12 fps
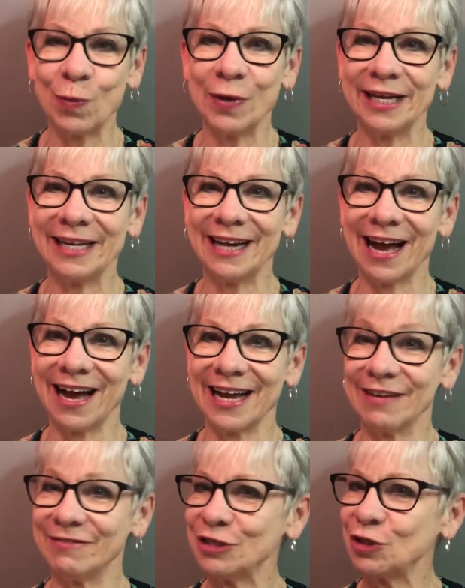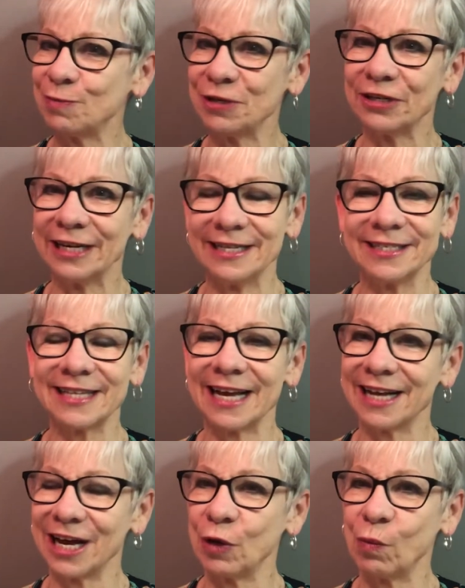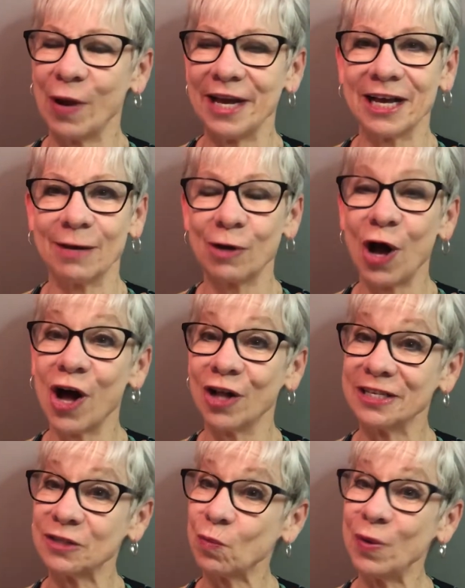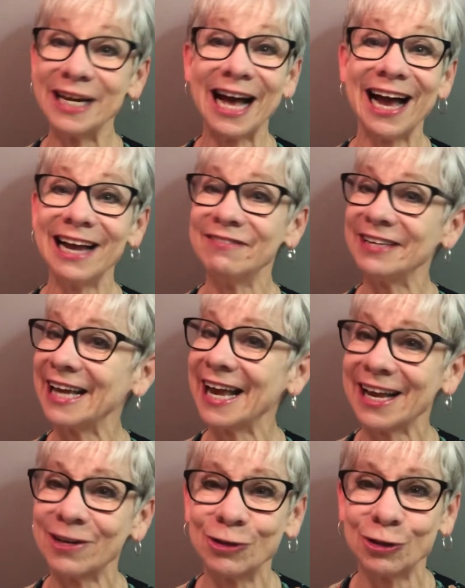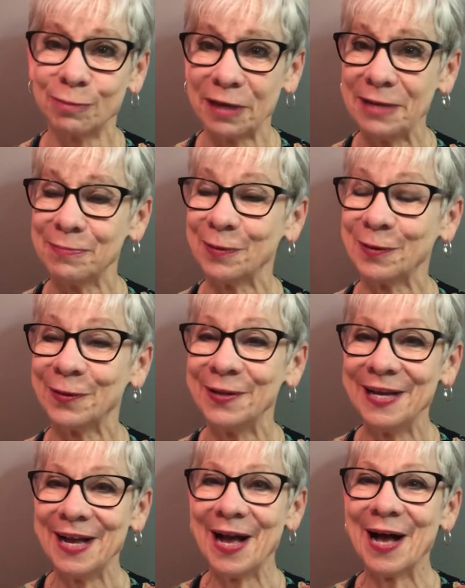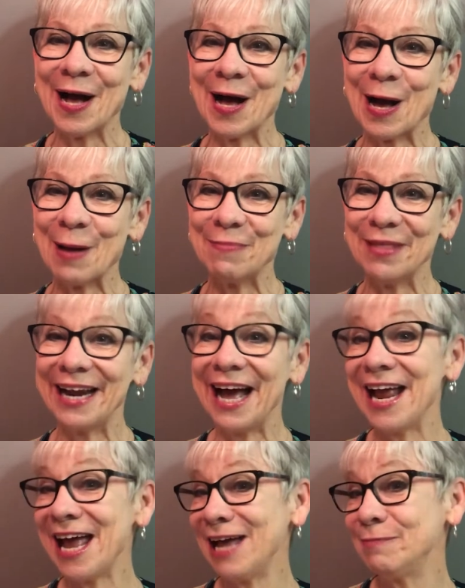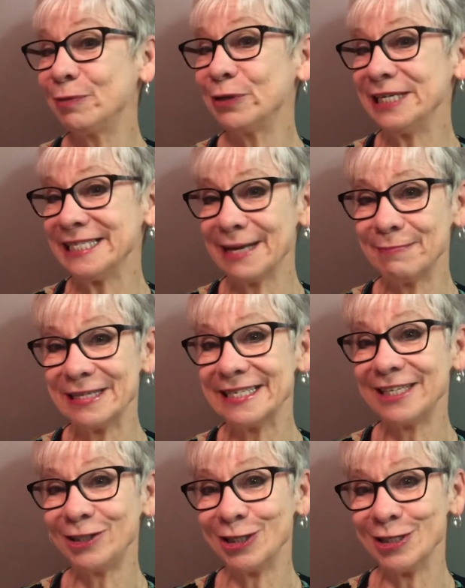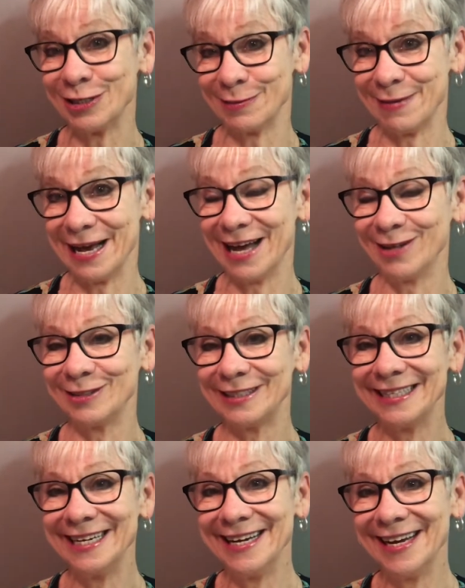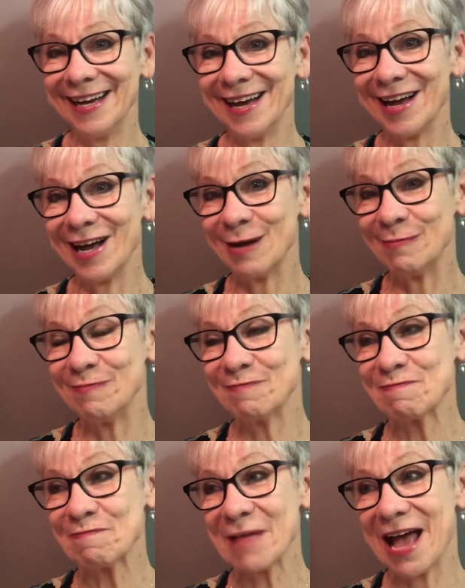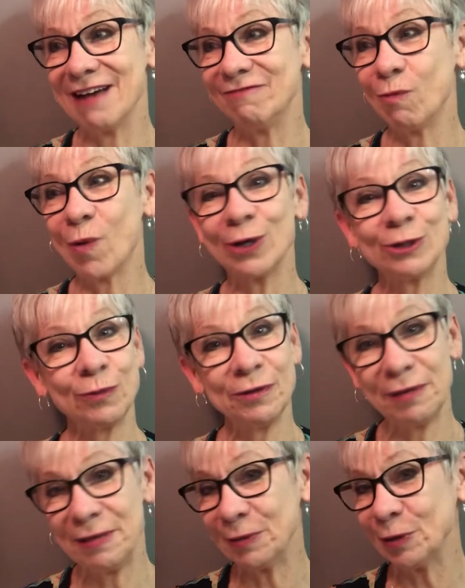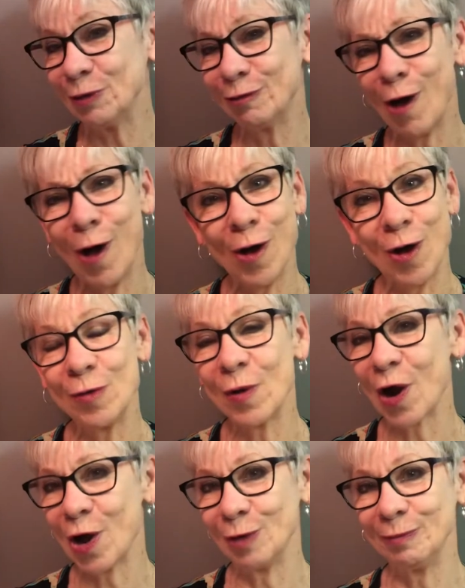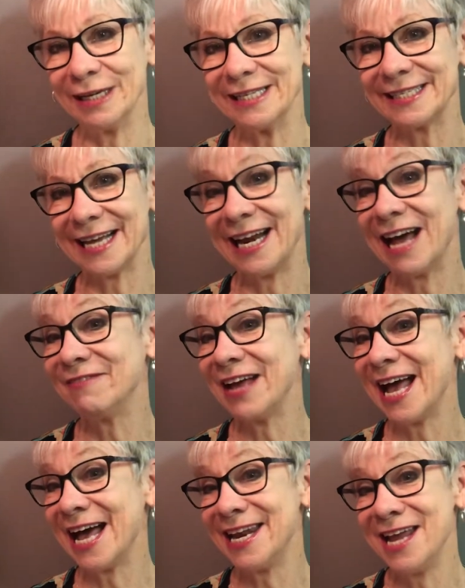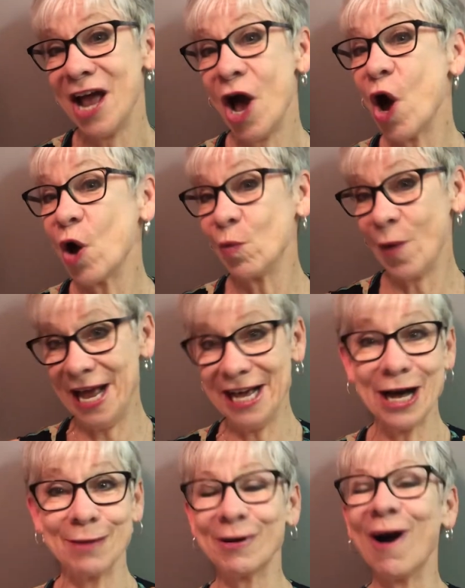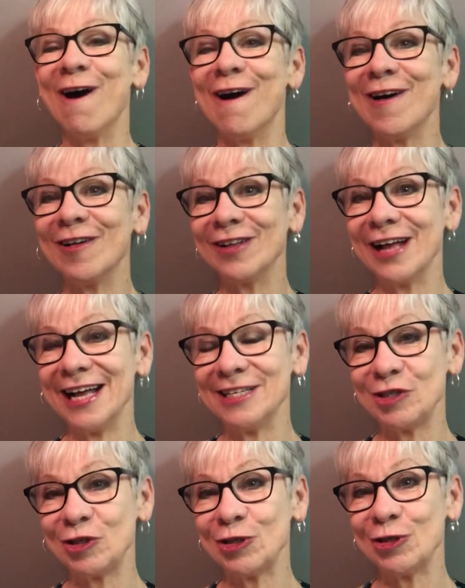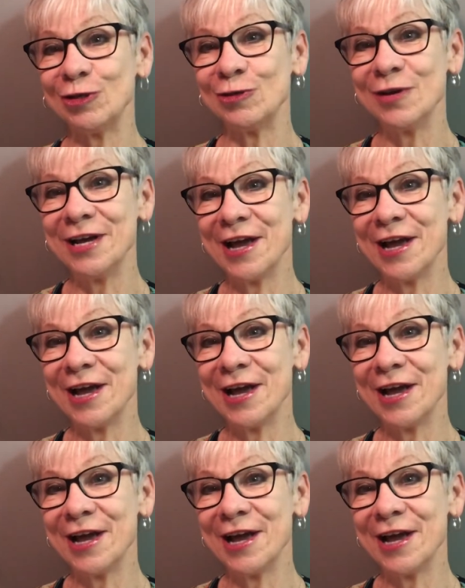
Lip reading: when I have experienced that kind of wake-up call is when I have encountered people that I had presuppositions about. I've worked with people who are homeless, and I've had a wake-up call as to